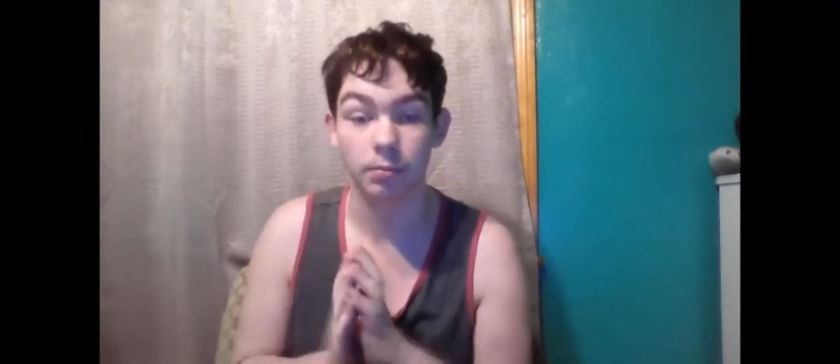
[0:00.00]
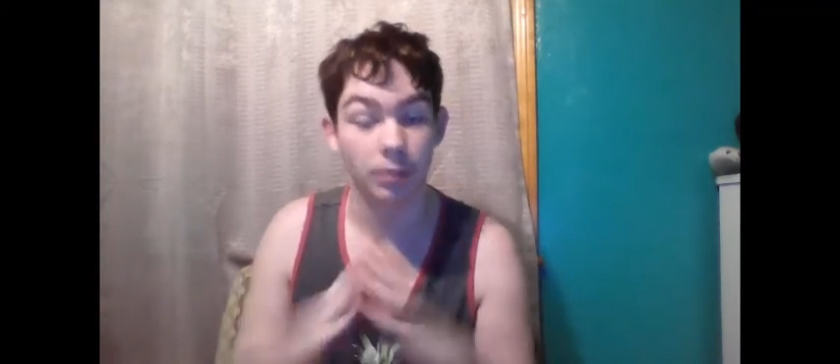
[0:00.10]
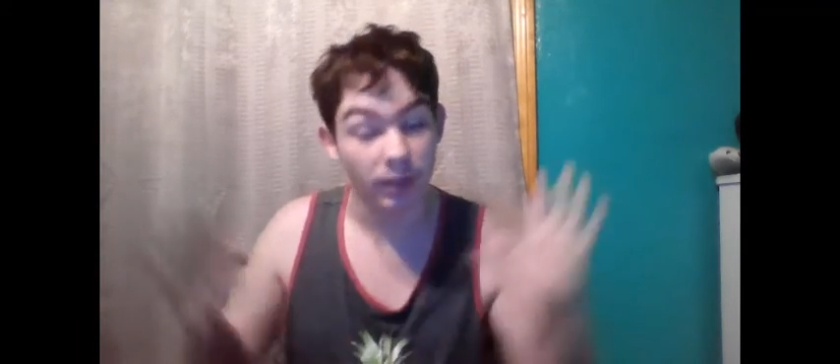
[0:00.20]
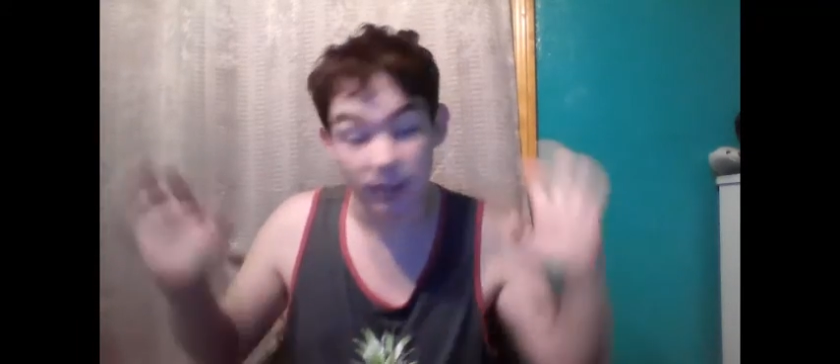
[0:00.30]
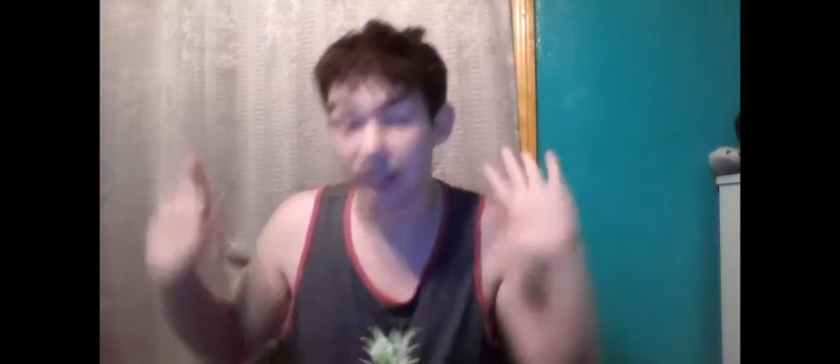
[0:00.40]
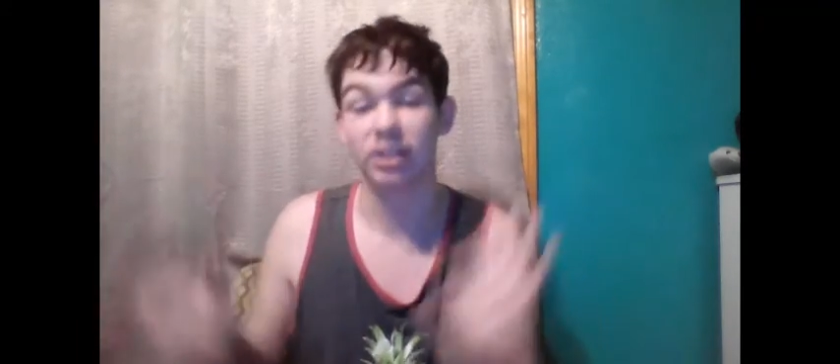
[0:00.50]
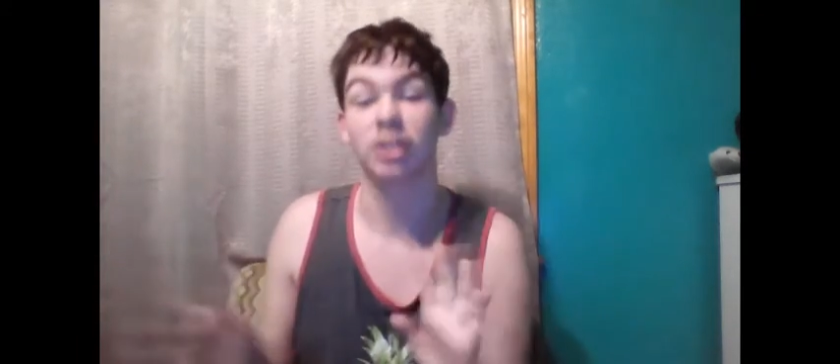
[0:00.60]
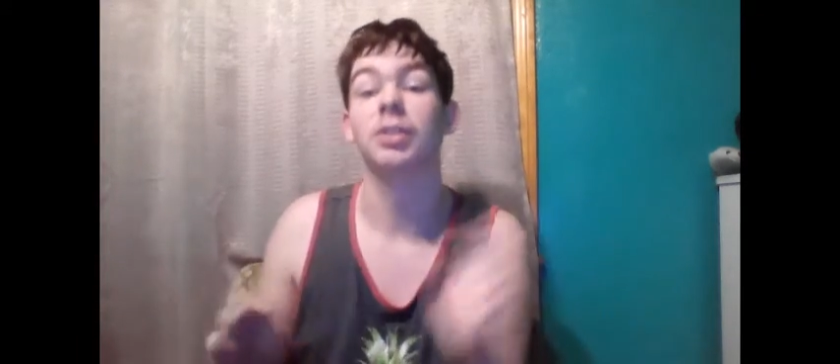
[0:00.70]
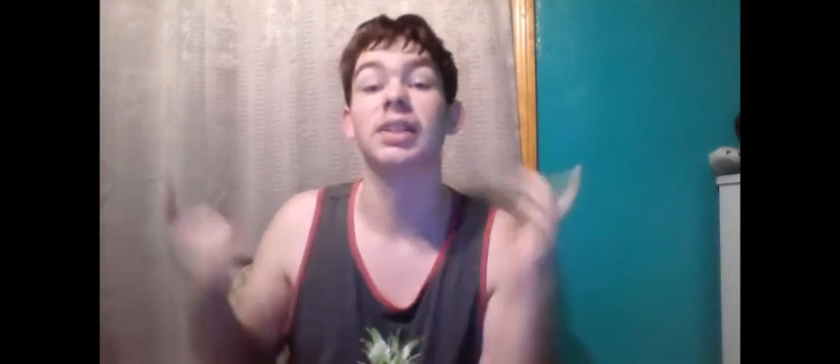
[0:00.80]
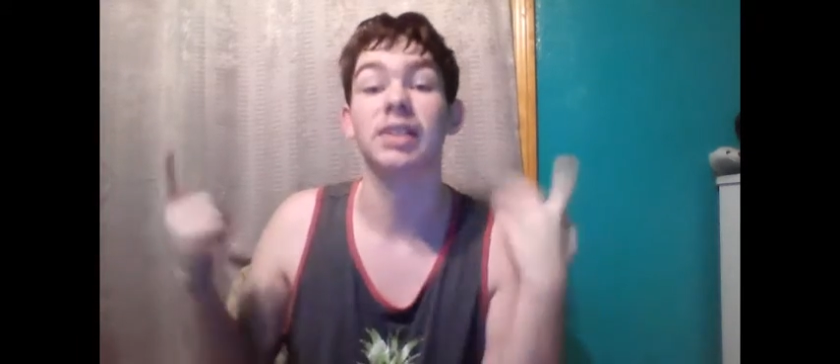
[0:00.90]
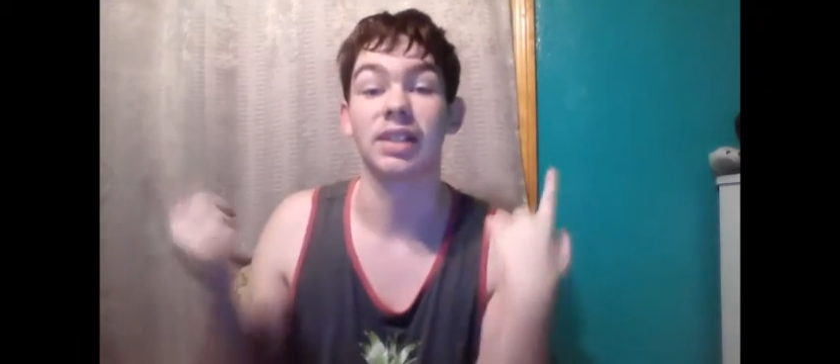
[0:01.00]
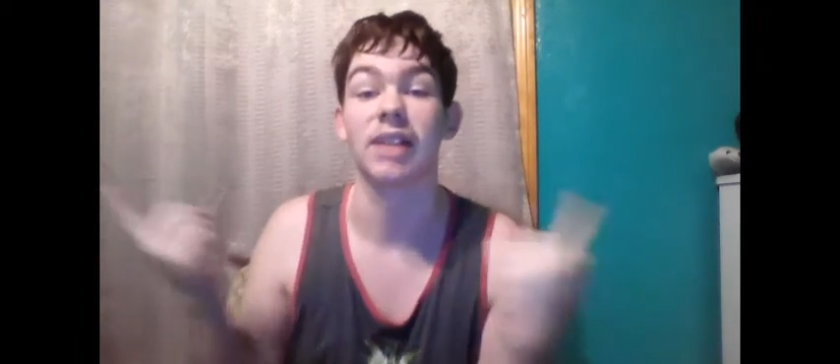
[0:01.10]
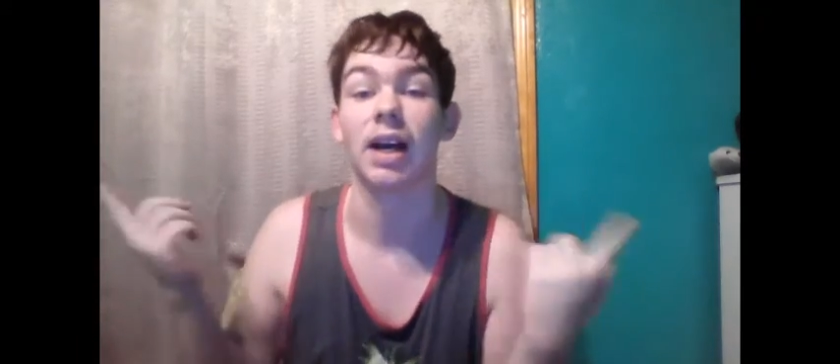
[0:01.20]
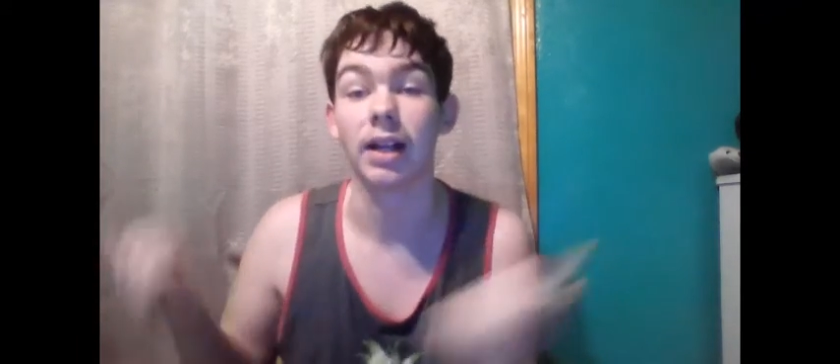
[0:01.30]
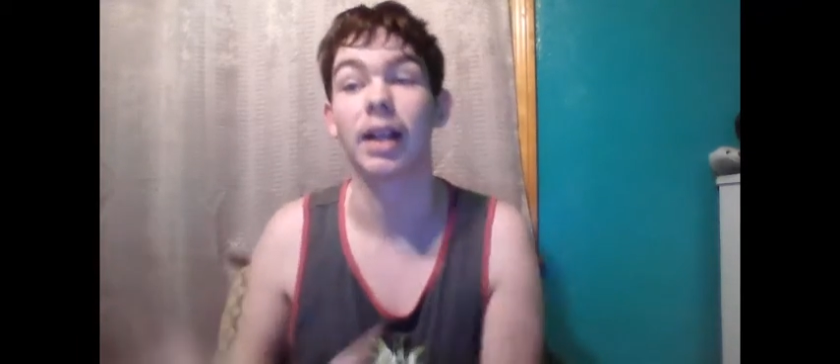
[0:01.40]
but that's just because that's
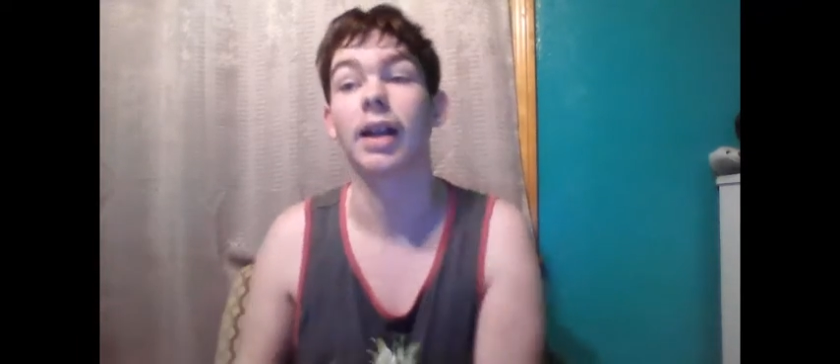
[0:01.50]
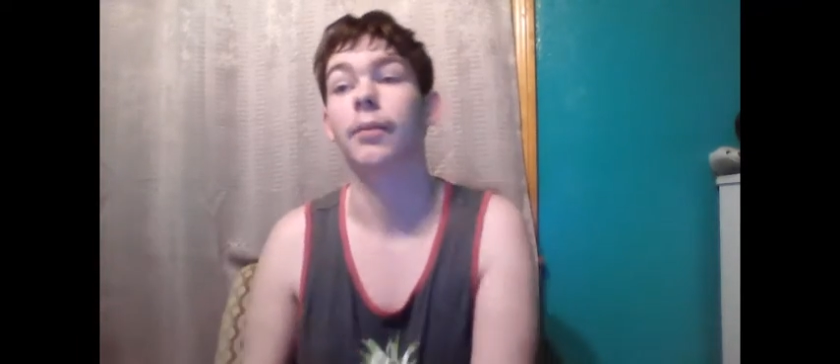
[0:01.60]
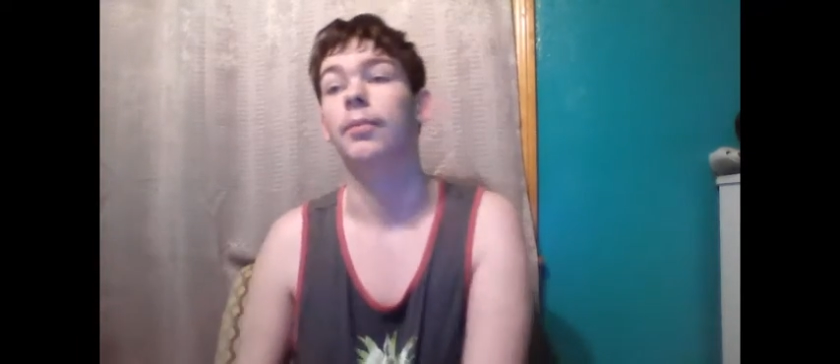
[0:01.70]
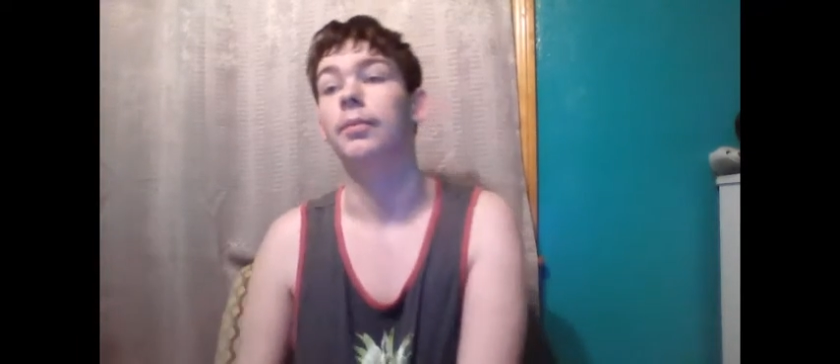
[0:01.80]
how I am.